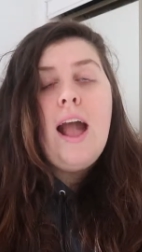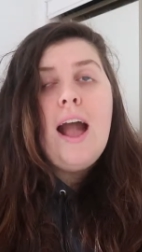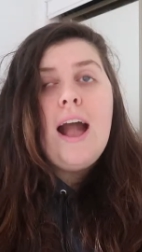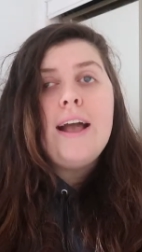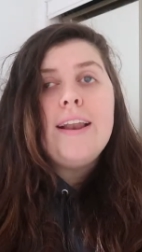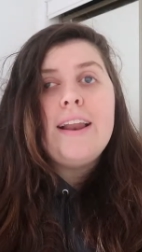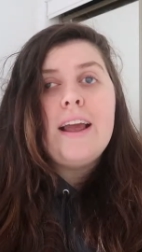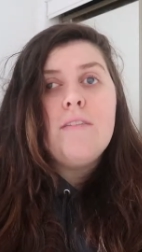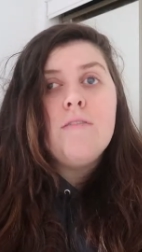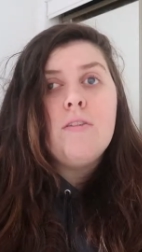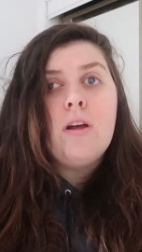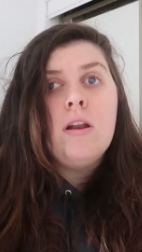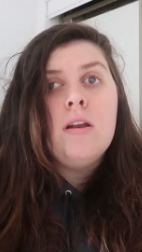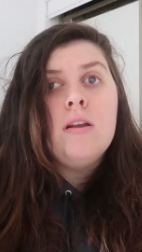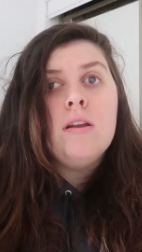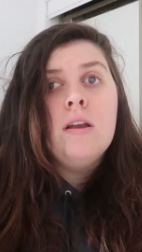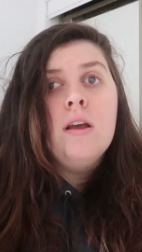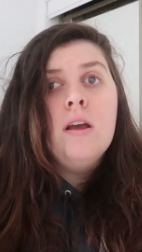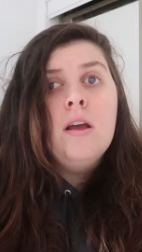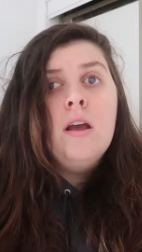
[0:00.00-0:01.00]
and I've
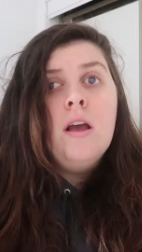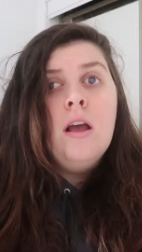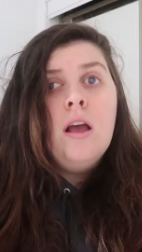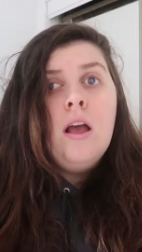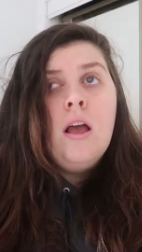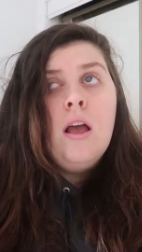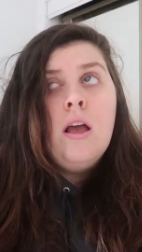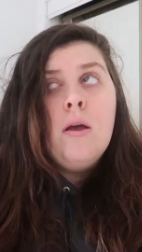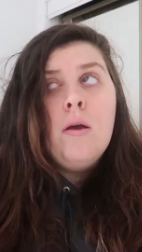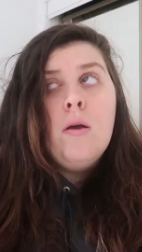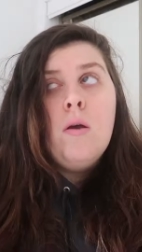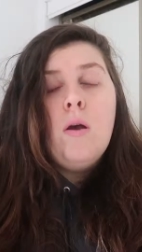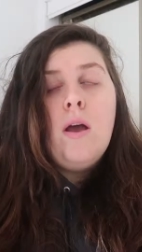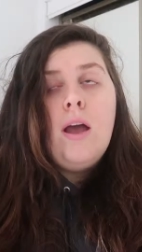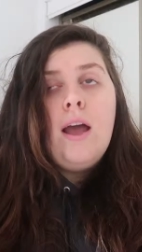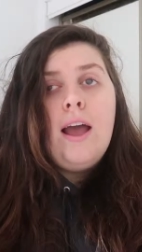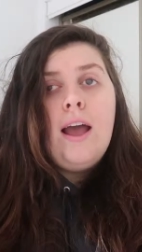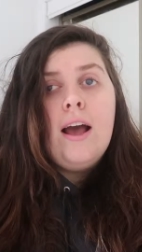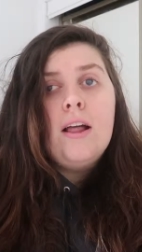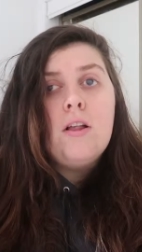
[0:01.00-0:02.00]
done uh,